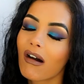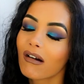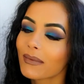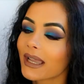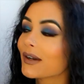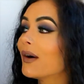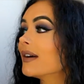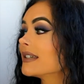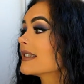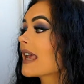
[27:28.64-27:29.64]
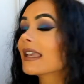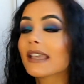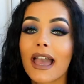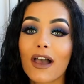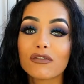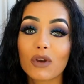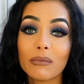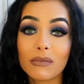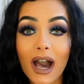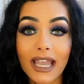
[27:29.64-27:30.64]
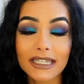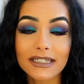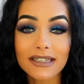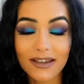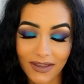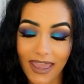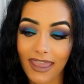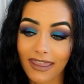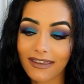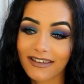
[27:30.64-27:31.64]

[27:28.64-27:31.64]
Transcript: oh my God, take care of your mind. Okay.